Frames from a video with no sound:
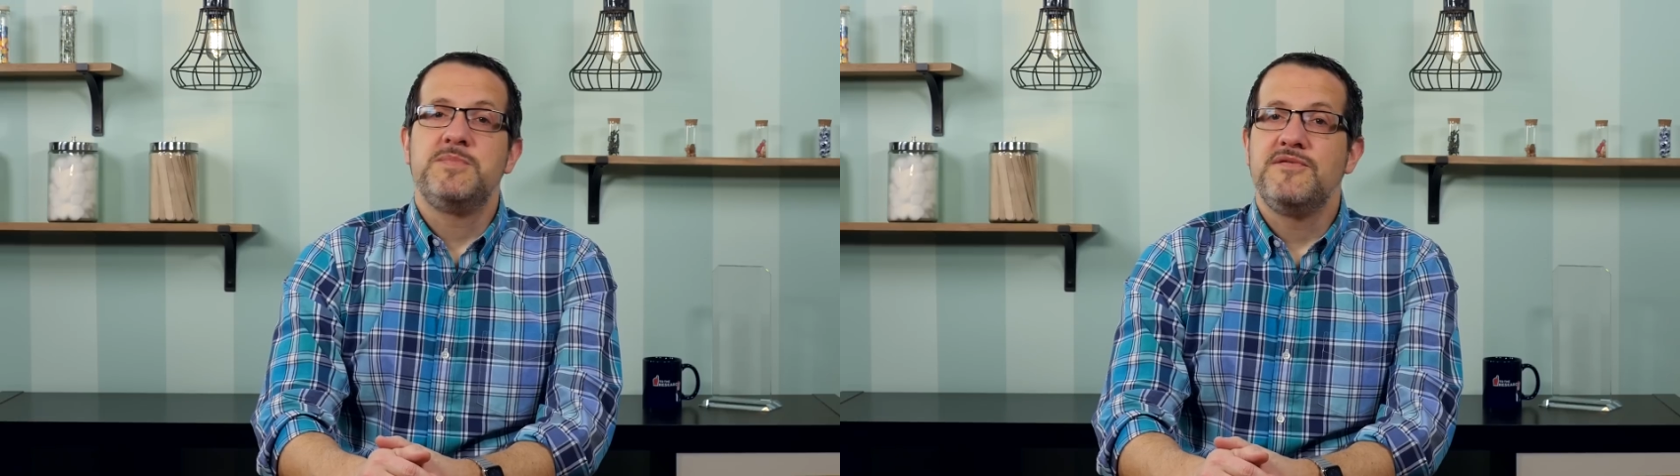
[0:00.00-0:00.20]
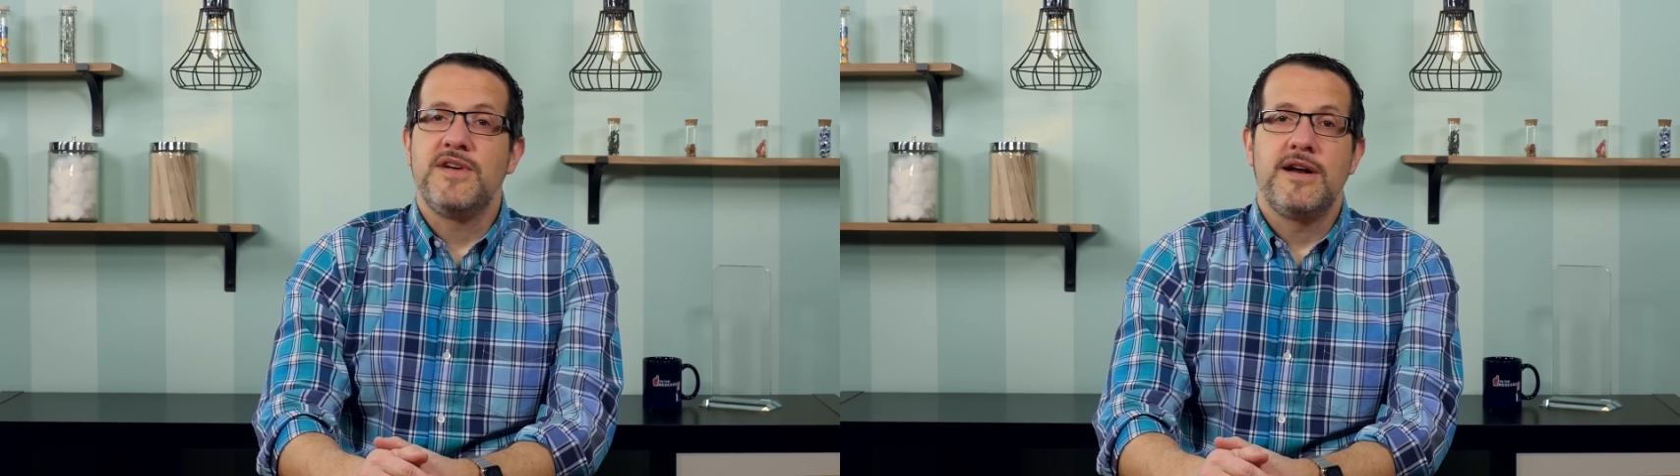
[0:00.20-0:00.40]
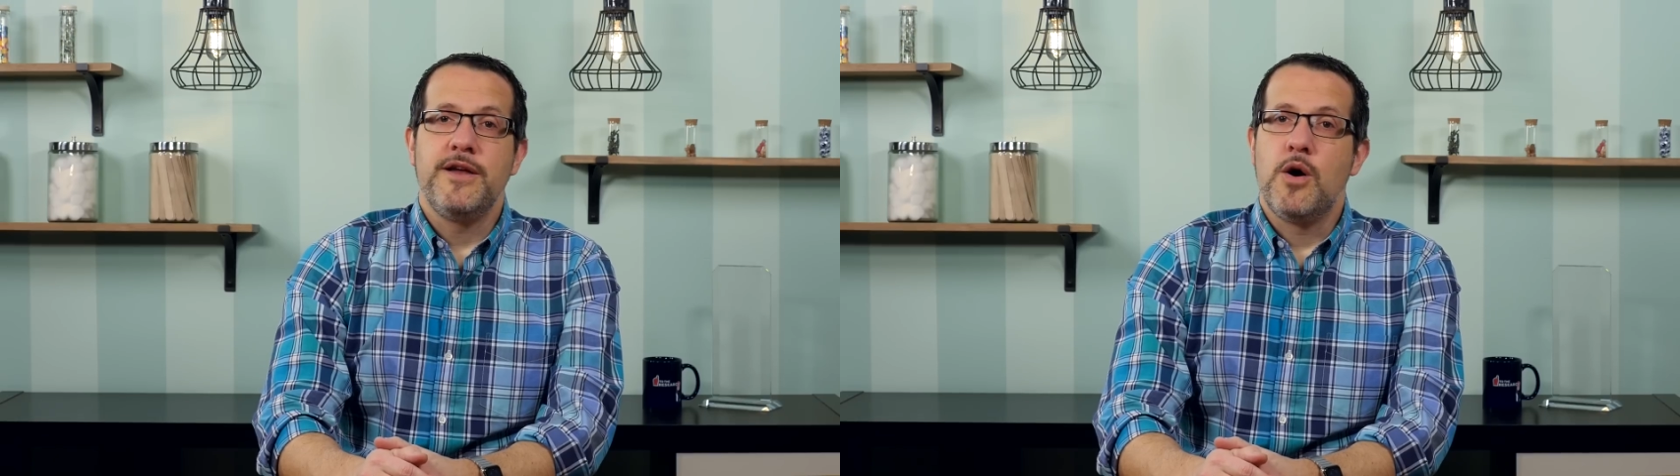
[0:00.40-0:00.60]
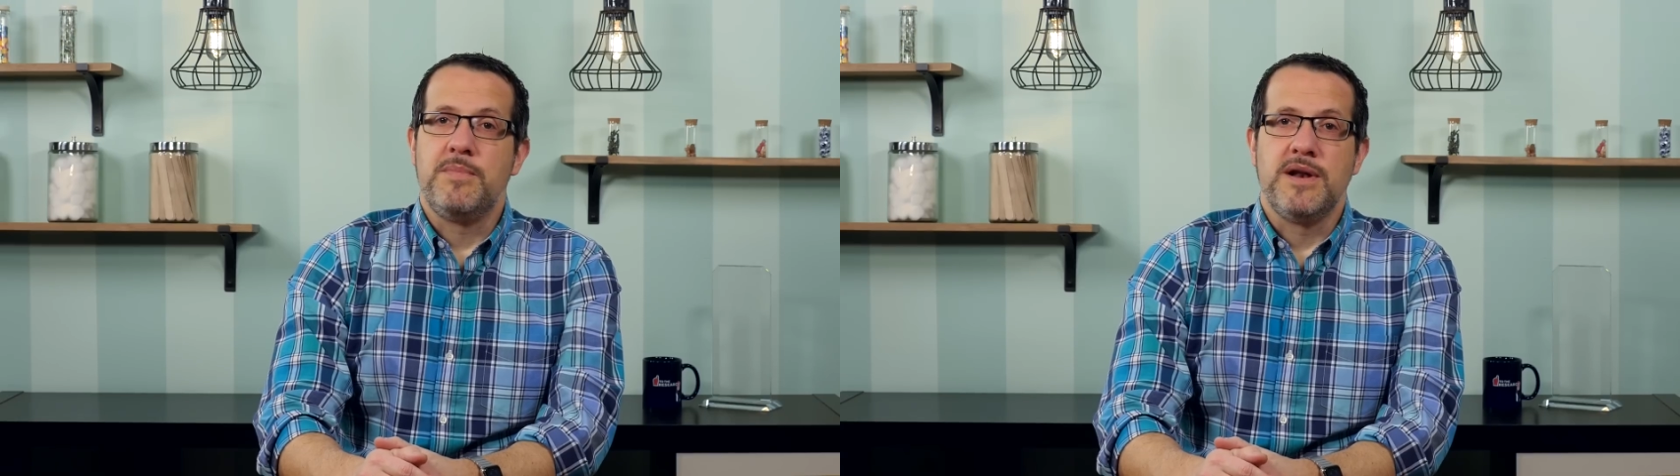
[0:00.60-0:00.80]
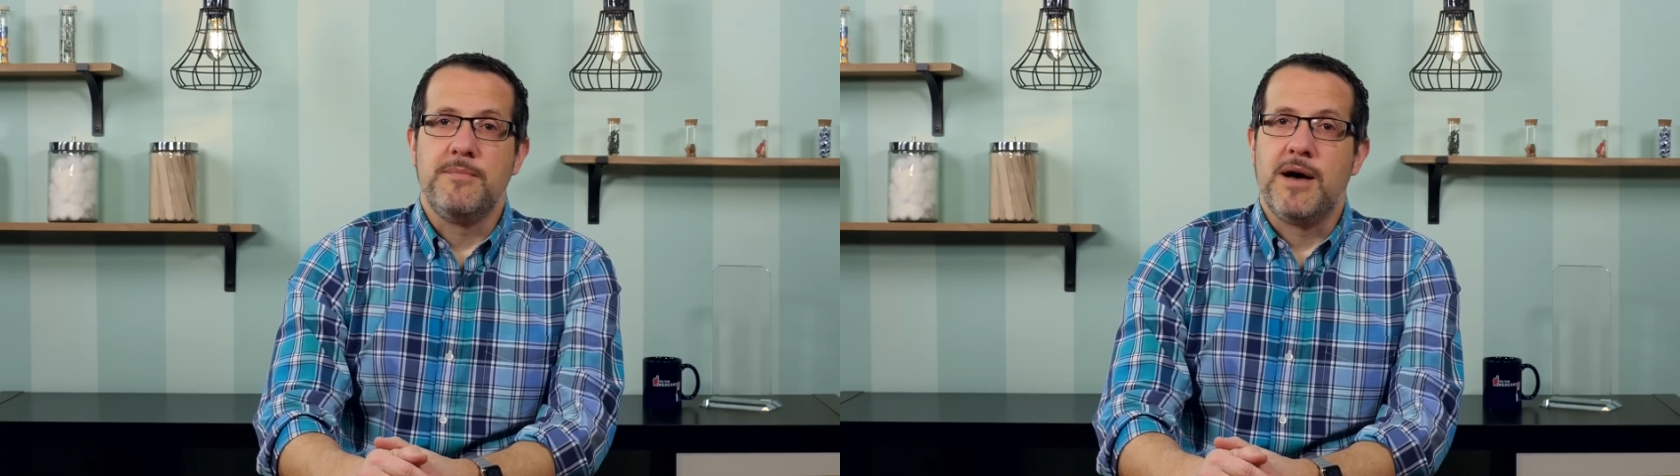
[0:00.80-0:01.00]
been very
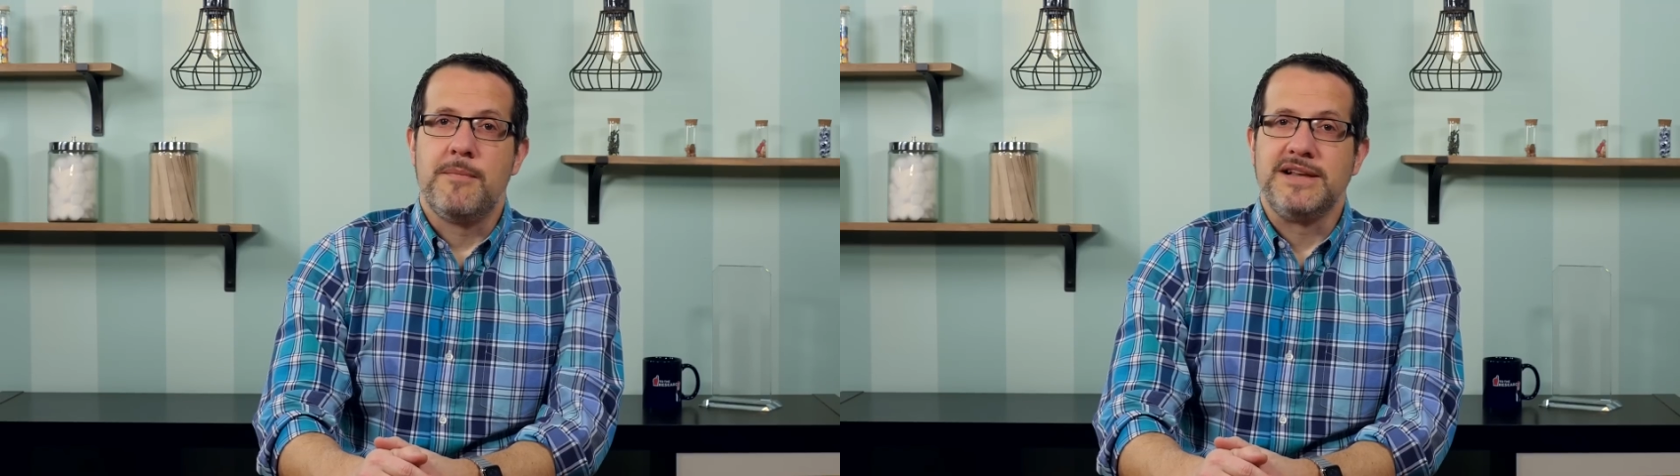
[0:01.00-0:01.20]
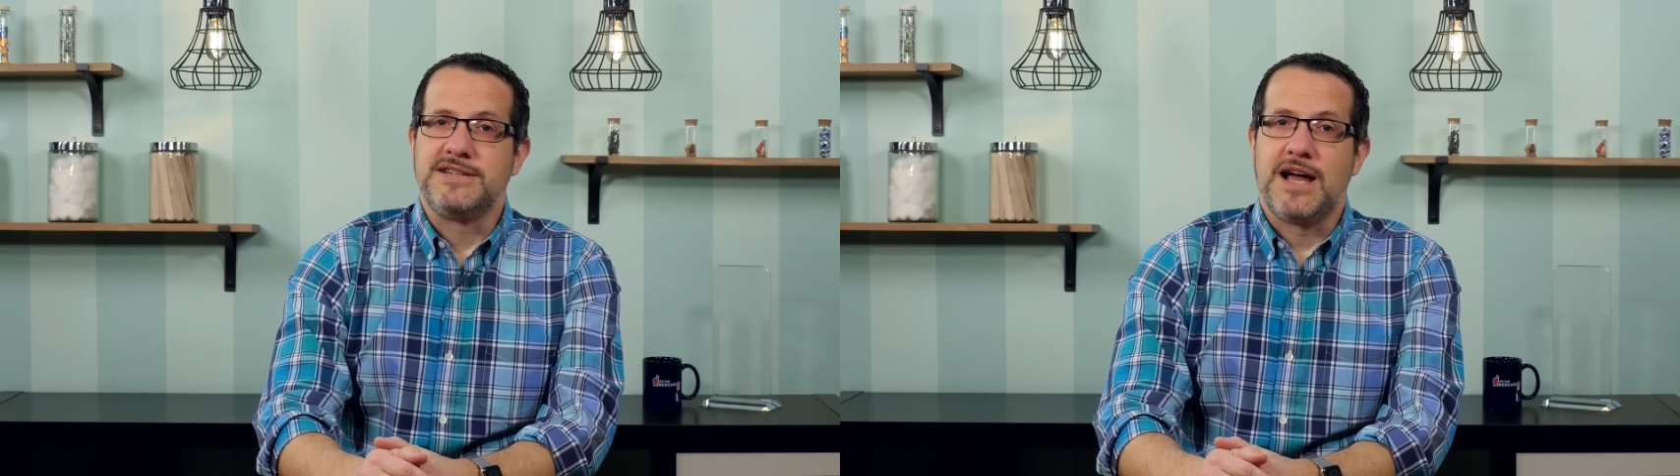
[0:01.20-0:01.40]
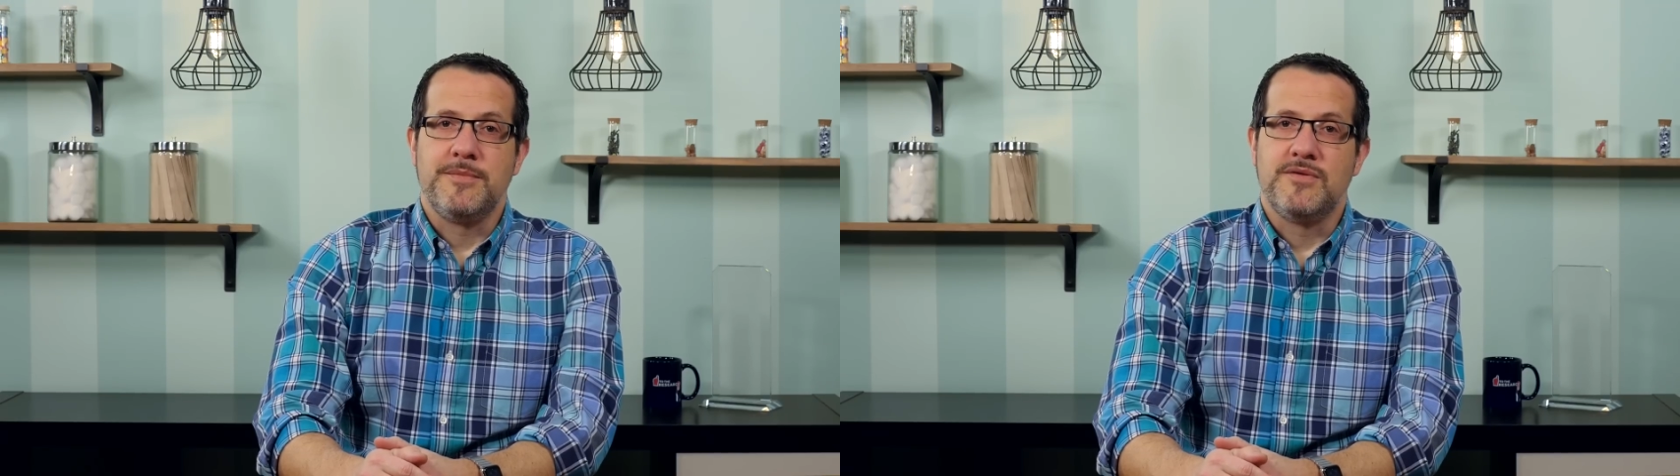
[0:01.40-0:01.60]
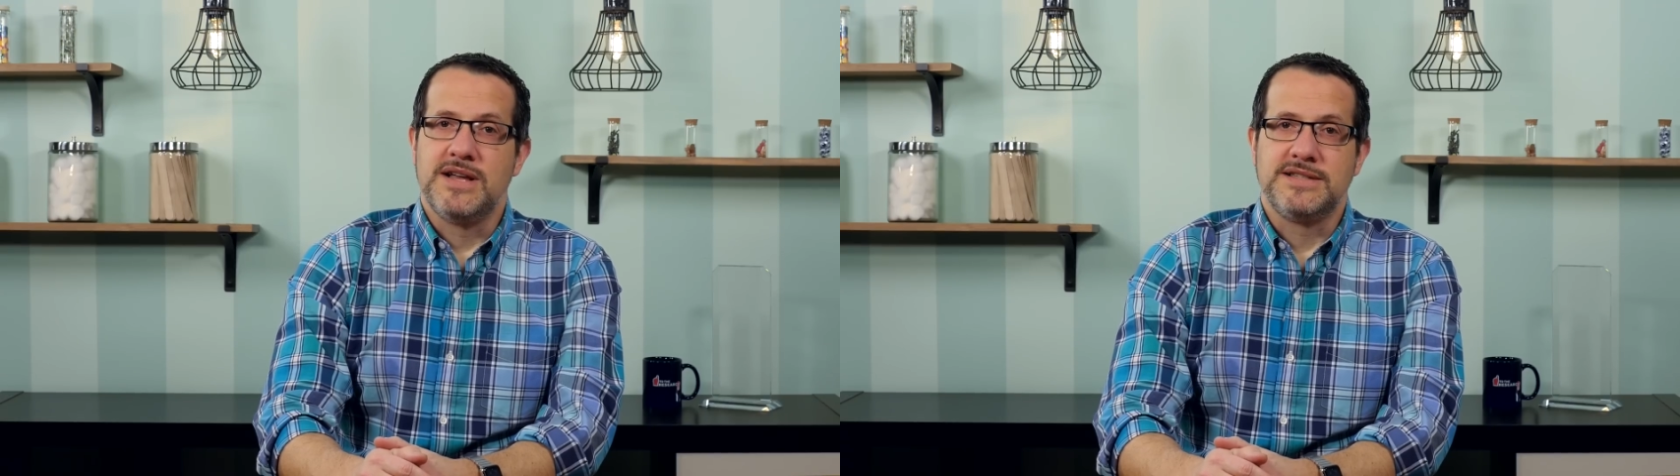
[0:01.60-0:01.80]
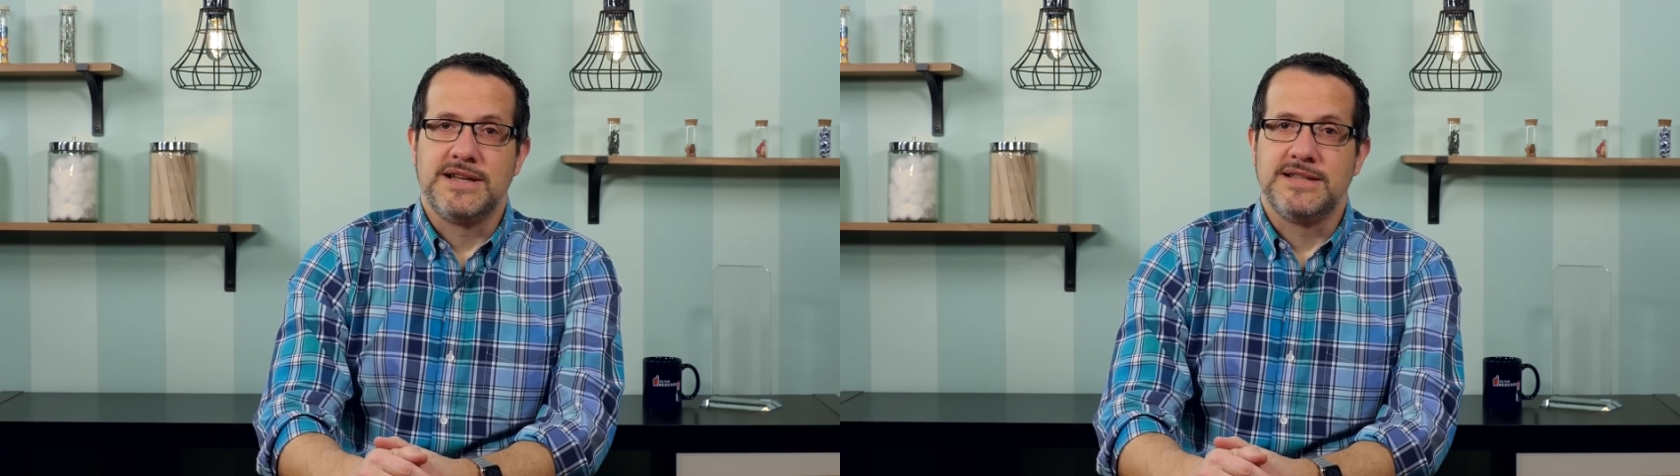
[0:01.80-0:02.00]
open about my time in
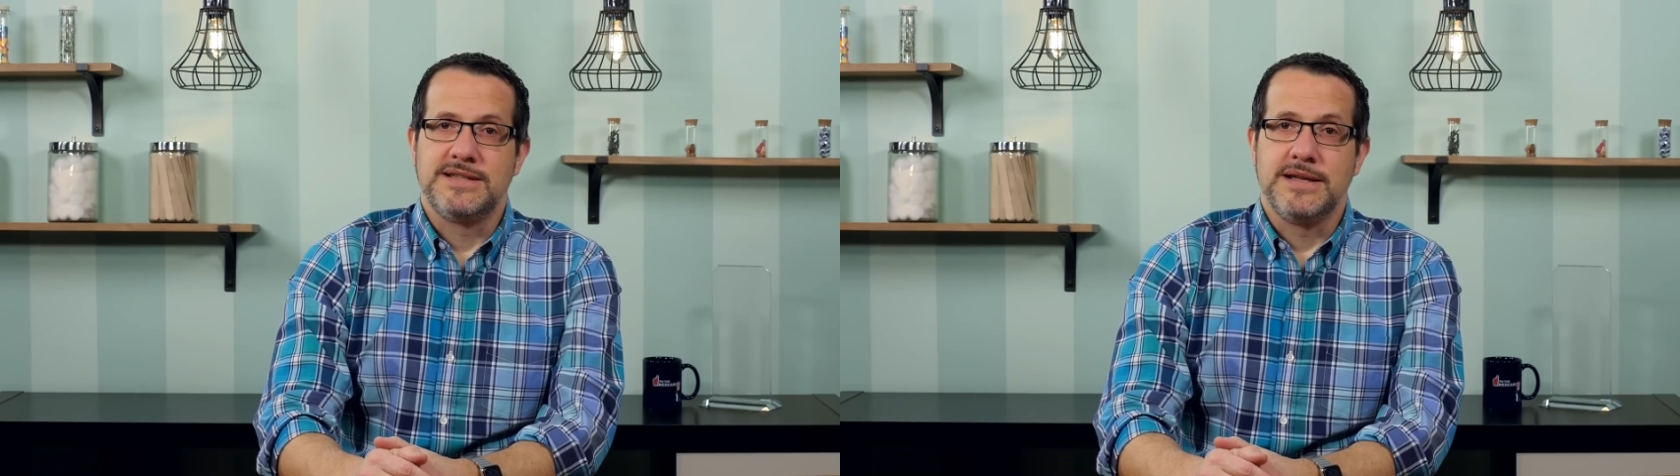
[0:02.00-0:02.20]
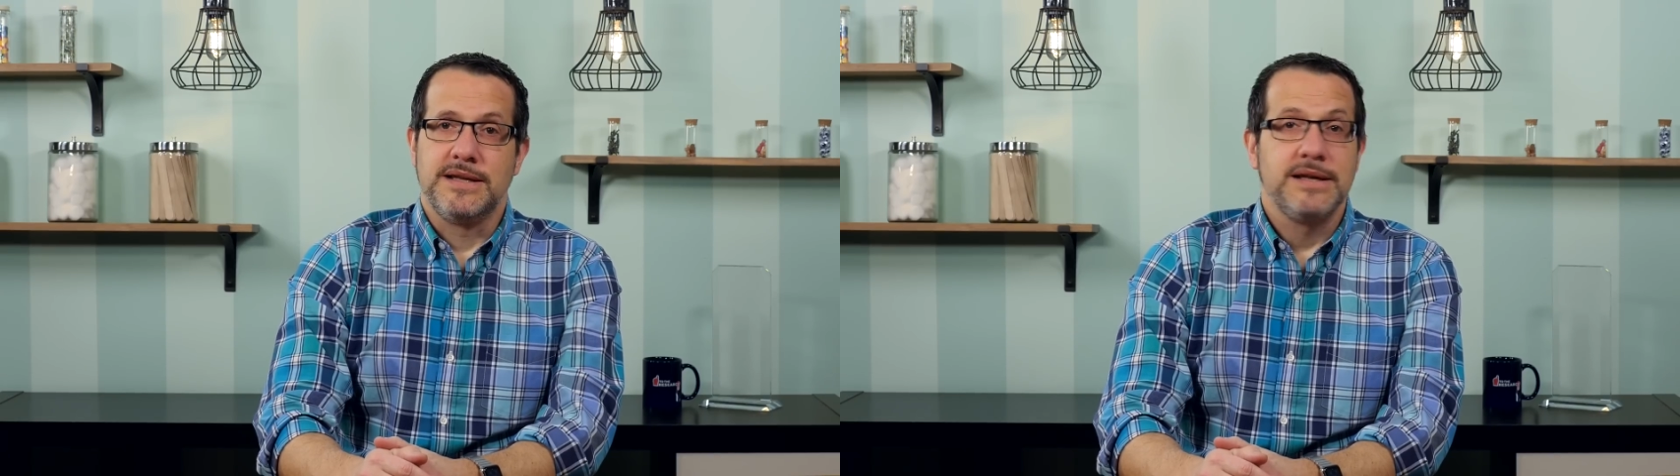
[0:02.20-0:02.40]
residency